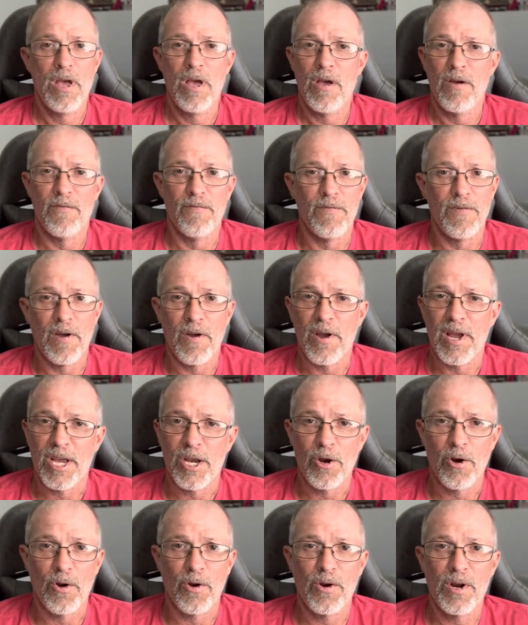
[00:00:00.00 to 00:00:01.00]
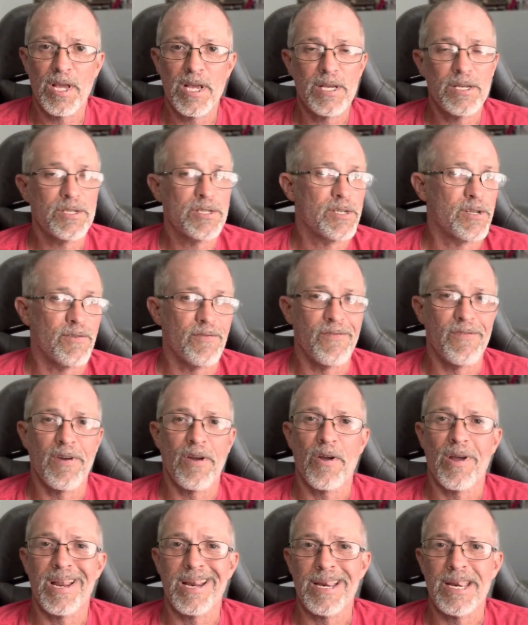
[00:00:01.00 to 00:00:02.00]
very courteous,
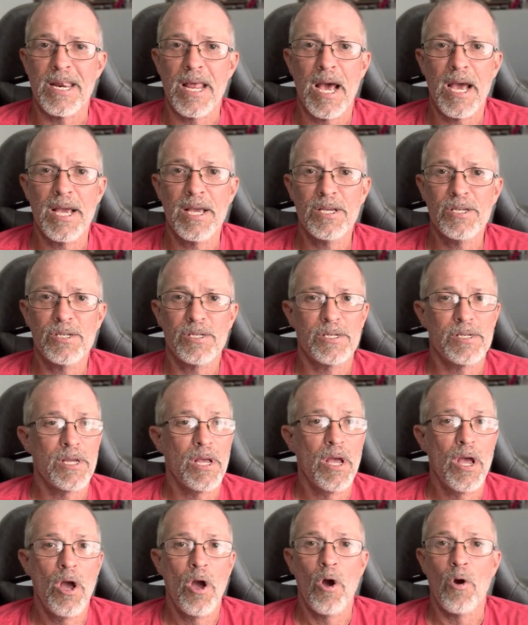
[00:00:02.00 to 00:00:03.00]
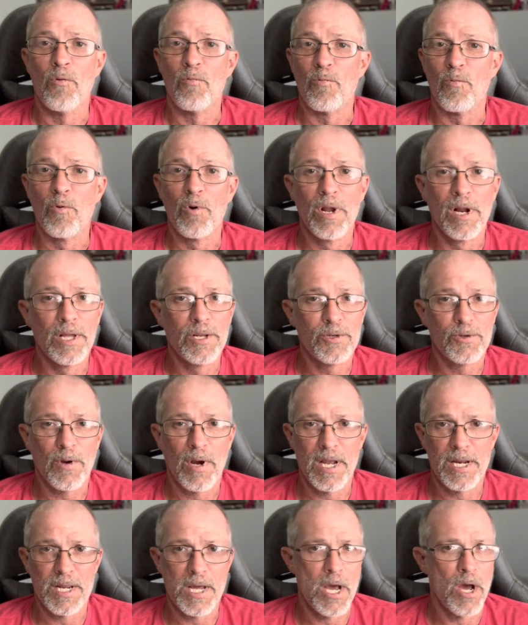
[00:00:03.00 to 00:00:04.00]
very nice, really
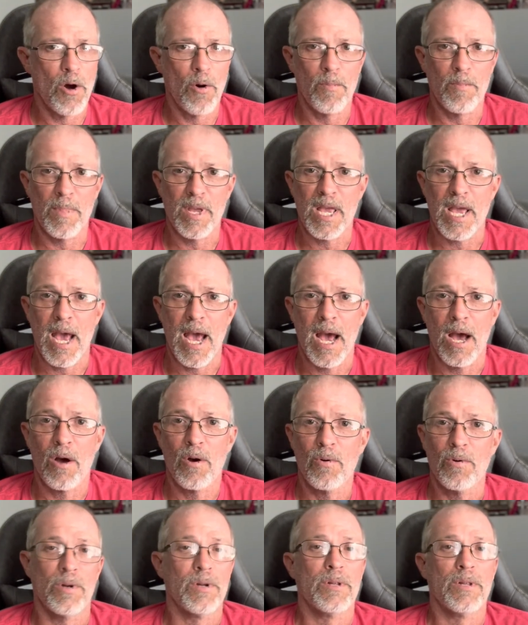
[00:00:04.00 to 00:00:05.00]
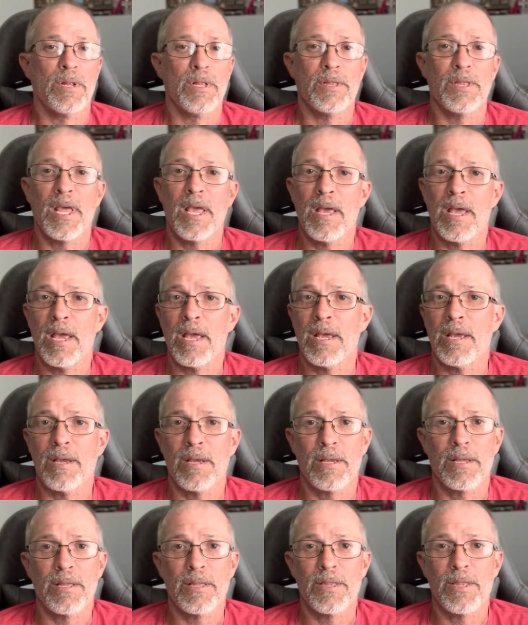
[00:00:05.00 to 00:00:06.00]
tried to help me out. They
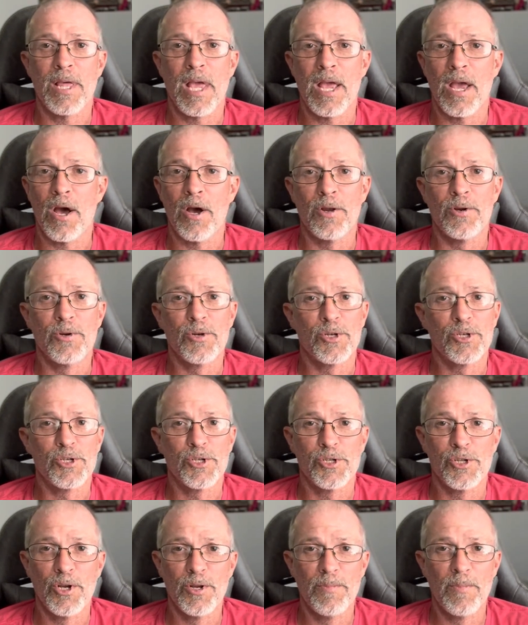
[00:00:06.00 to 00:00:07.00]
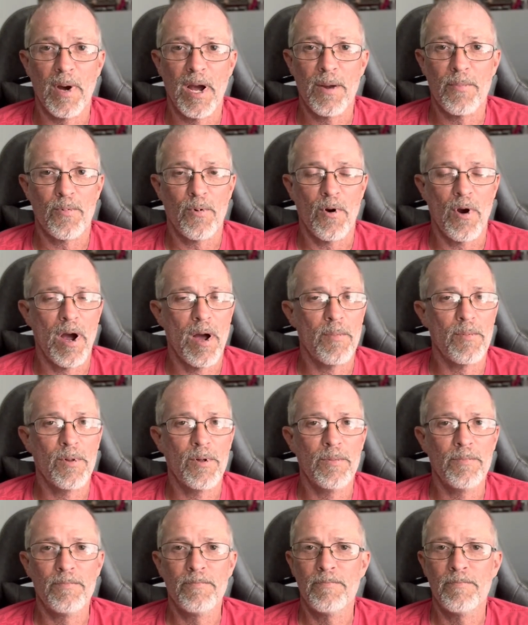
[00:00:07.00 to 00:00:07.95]
understood my problem.